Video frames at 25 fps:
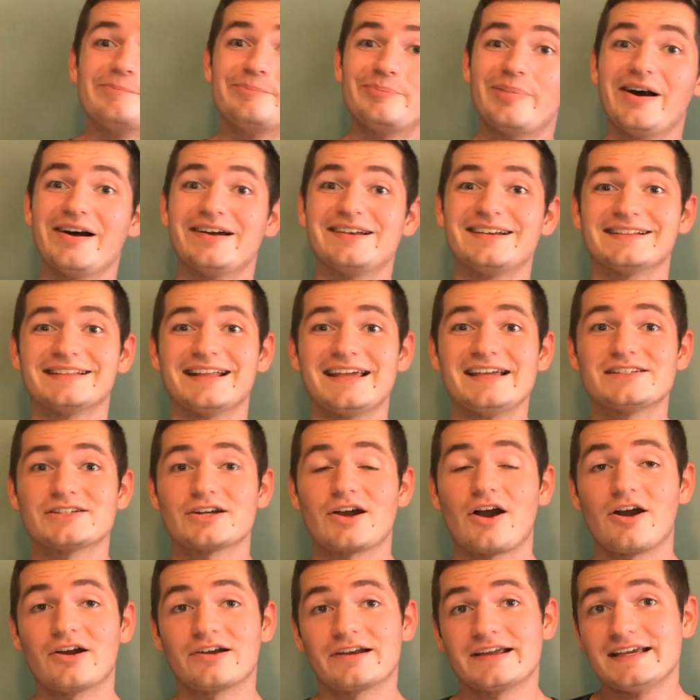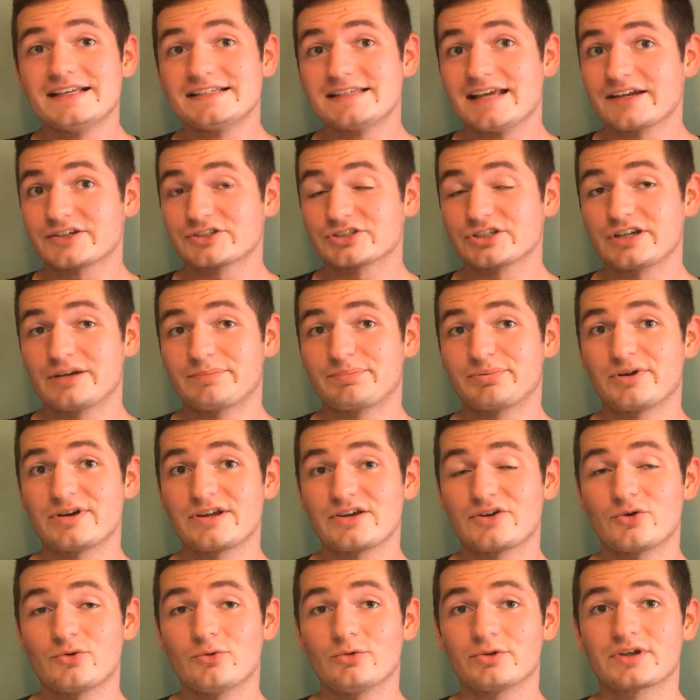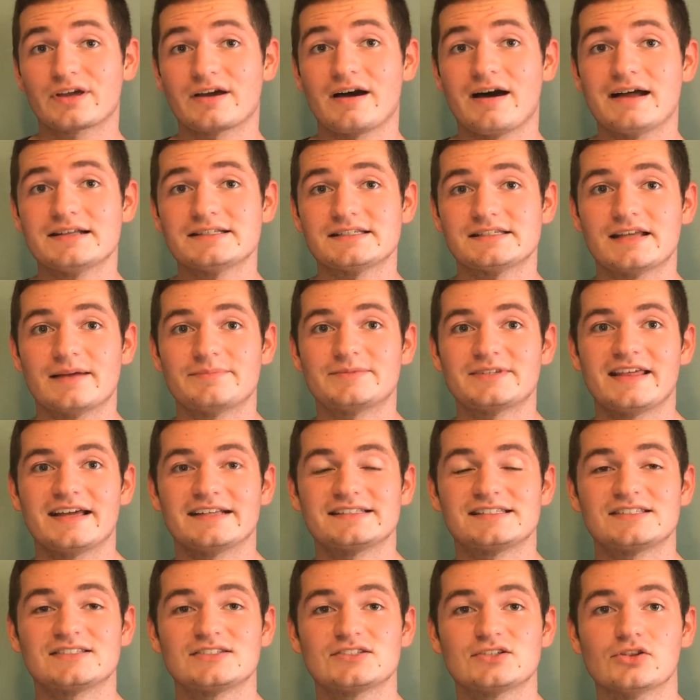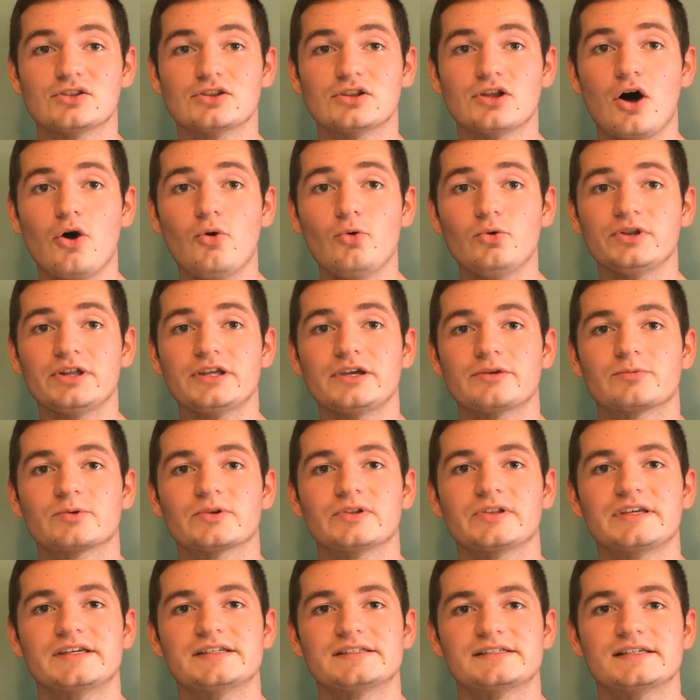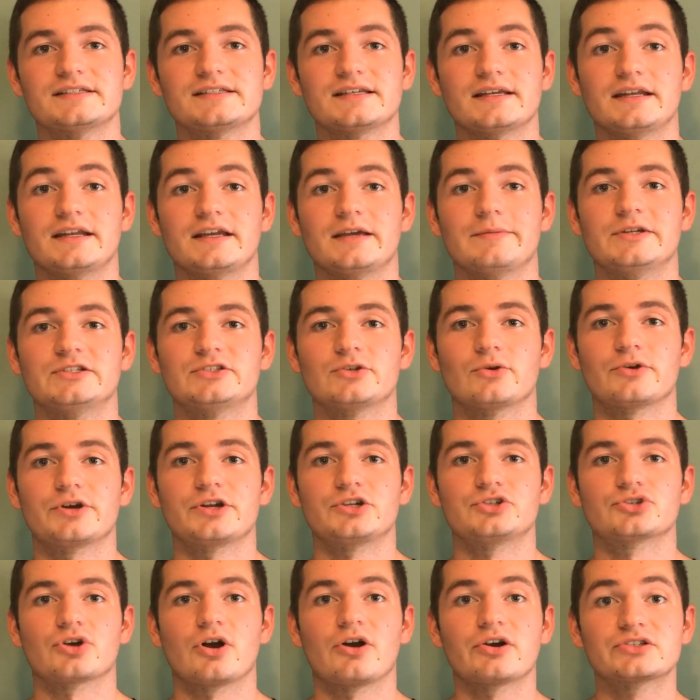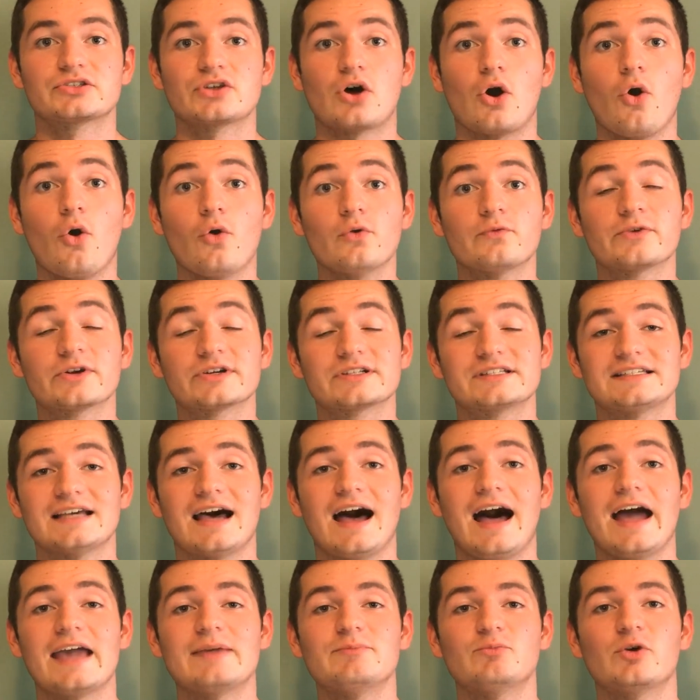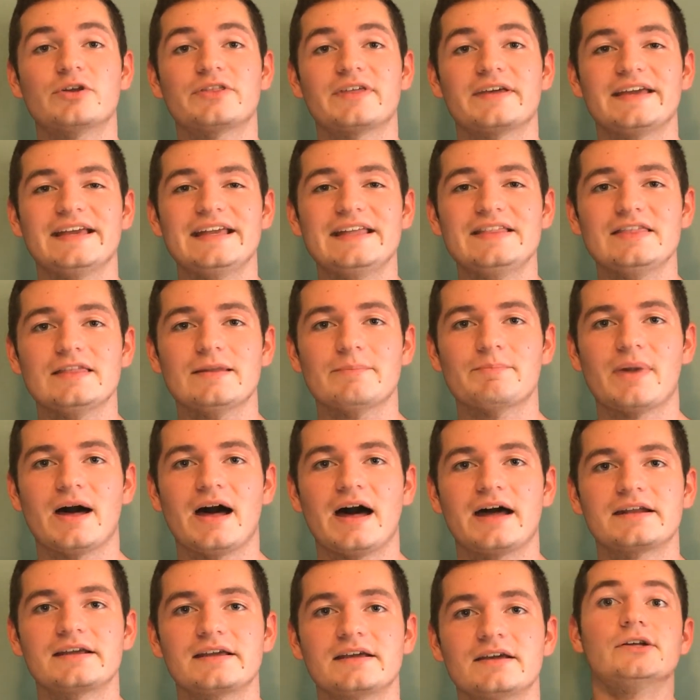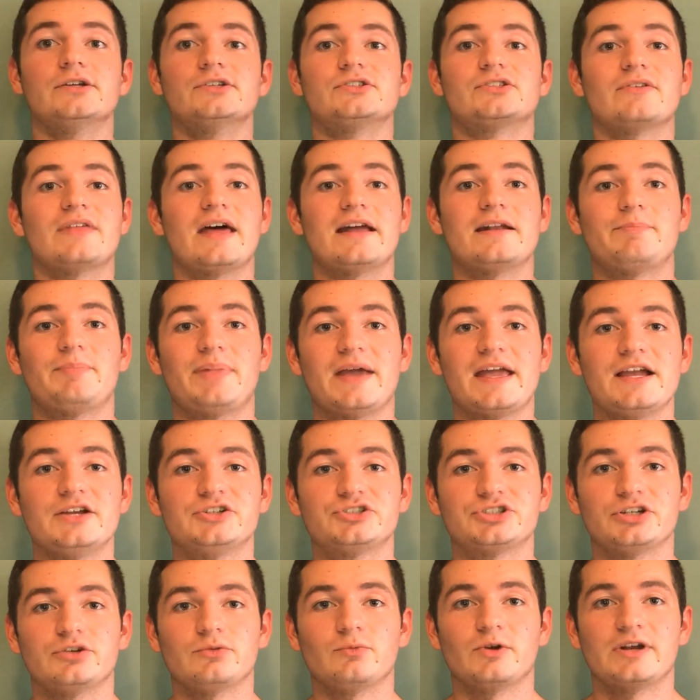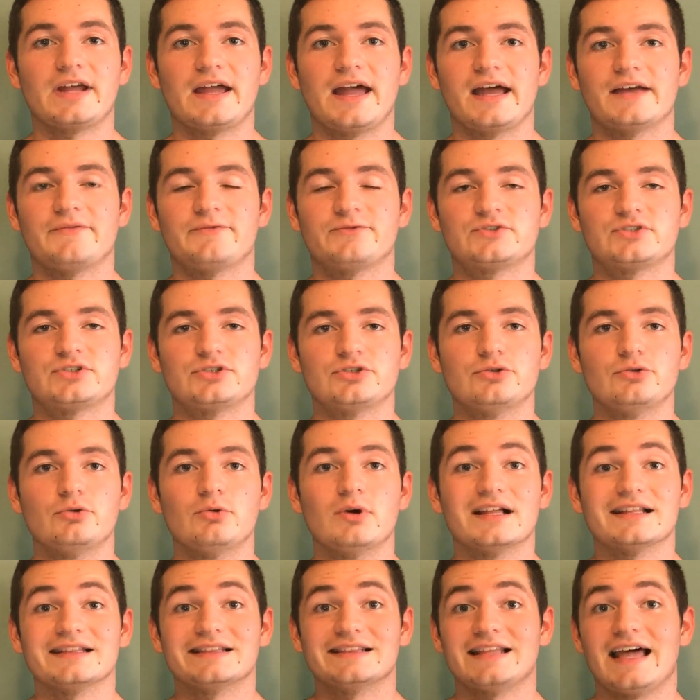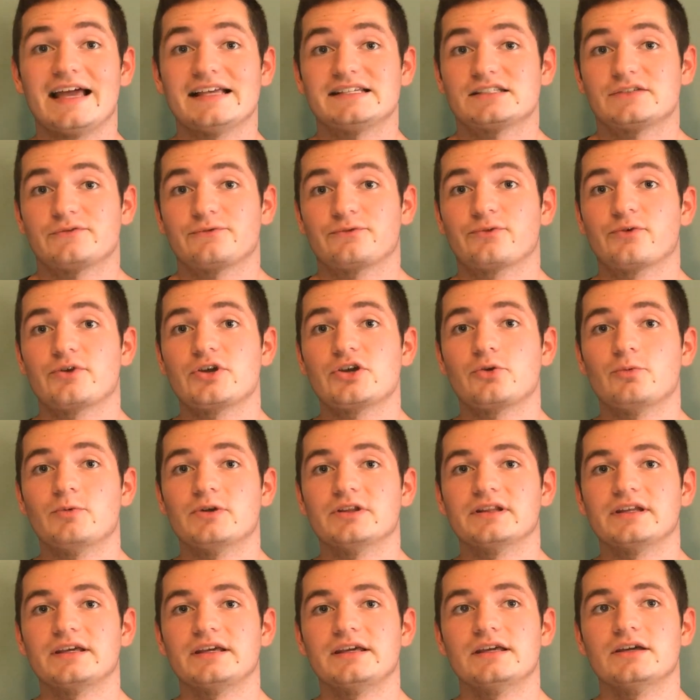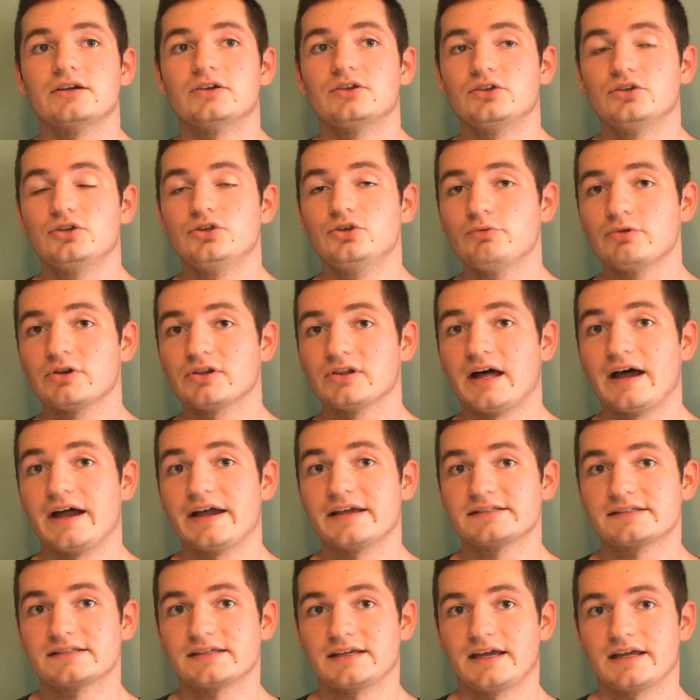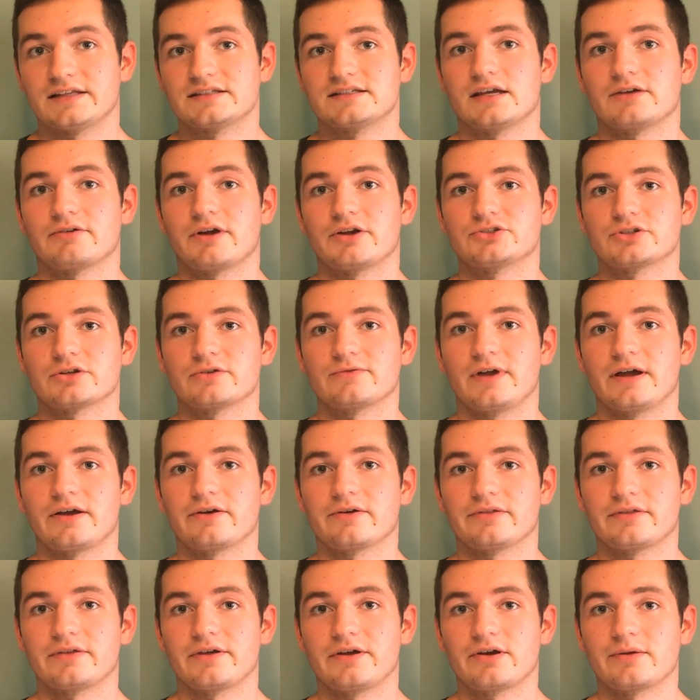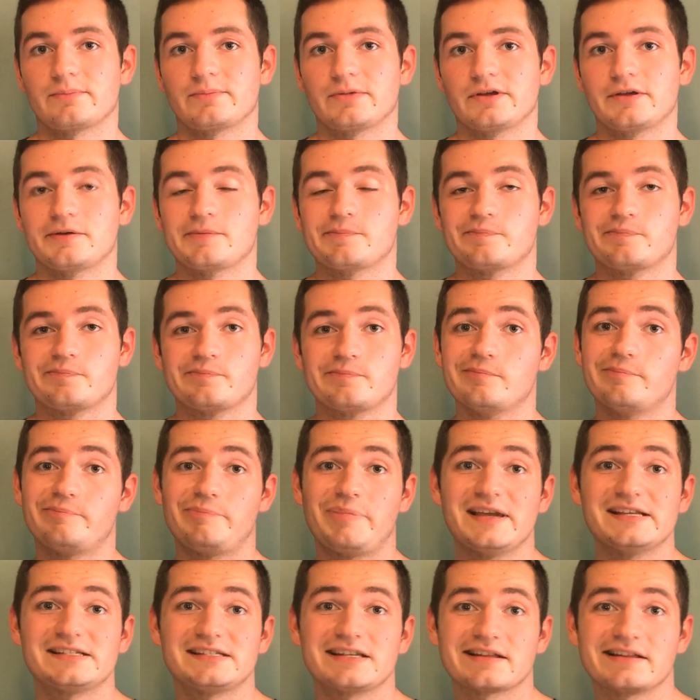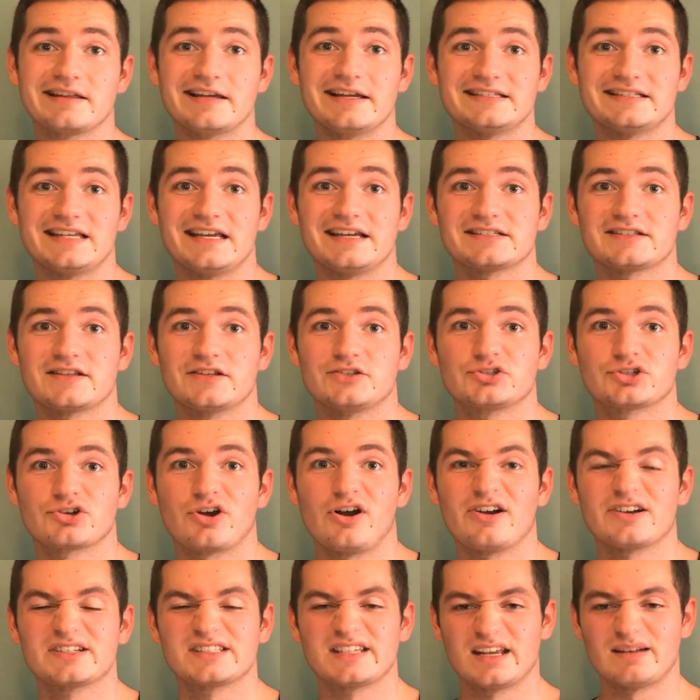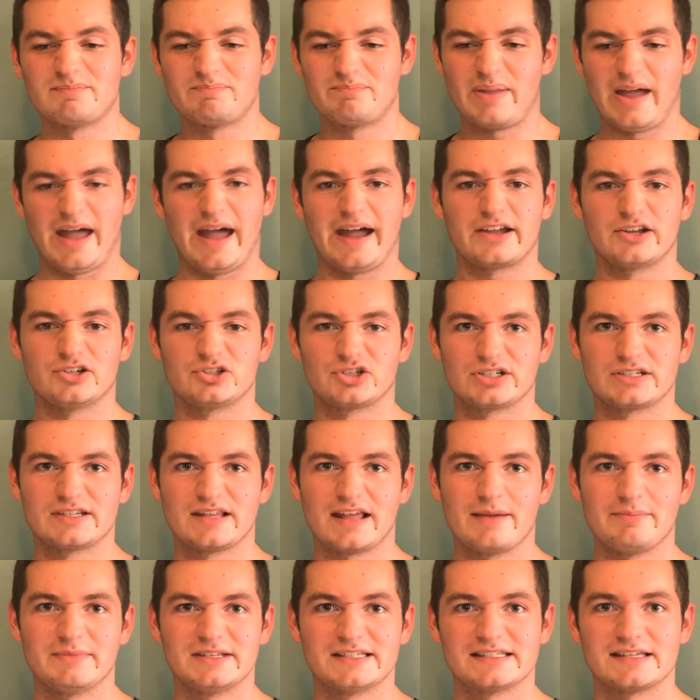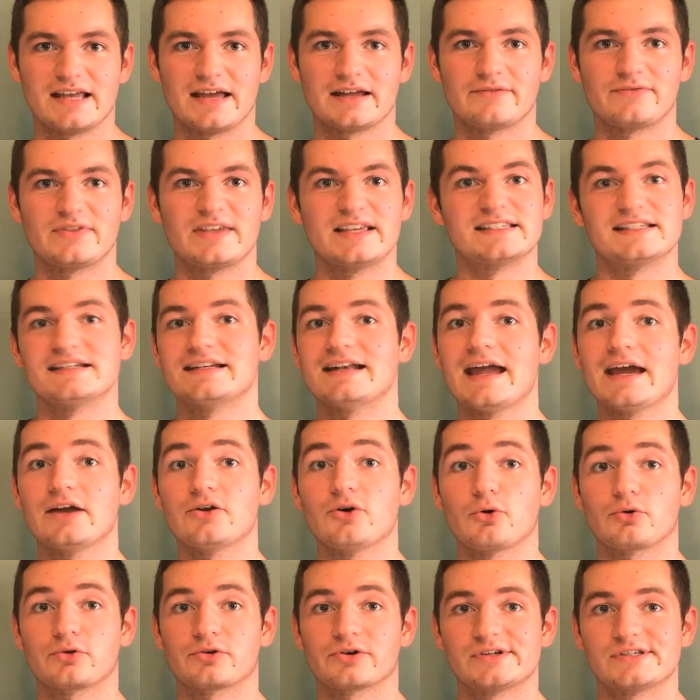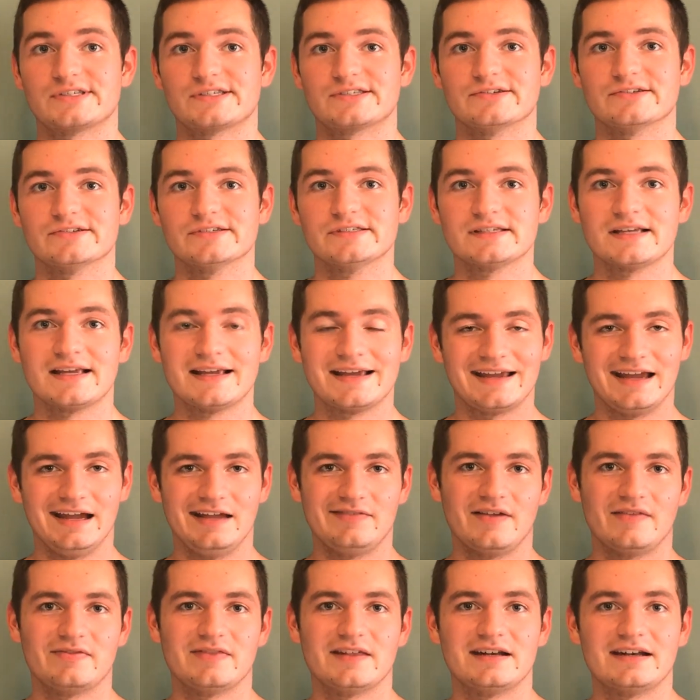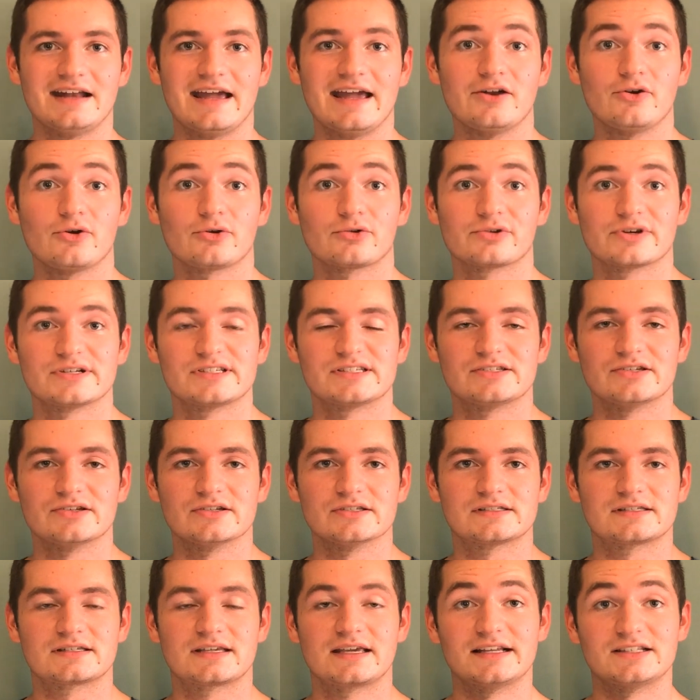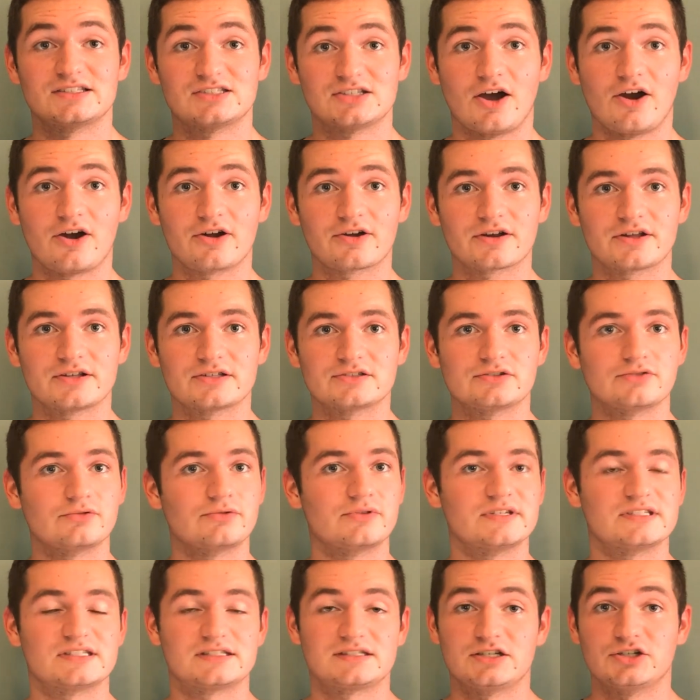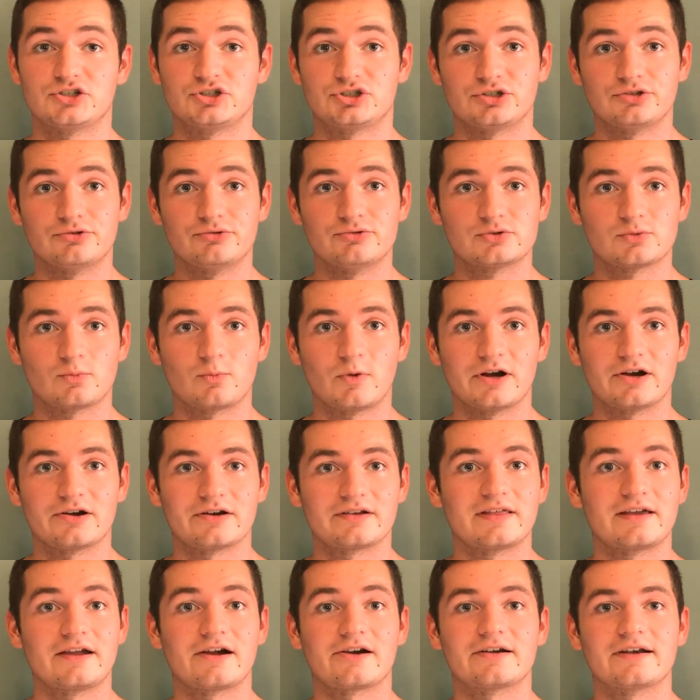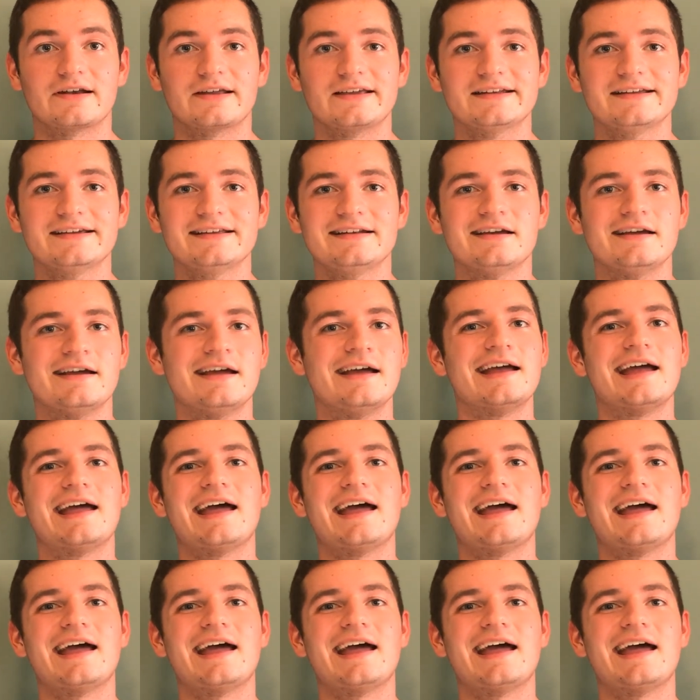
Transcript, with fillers: But LASER ART is actually a pretty cool concept that slowly releases inhibitory drugs over time within the body so that a patient would have to less frequently utilize antiretroviral therapy basically it takes the drugs and packages them inside of these nanocrystals, and then the nanocrystals get targeted to these tissues where they are needed,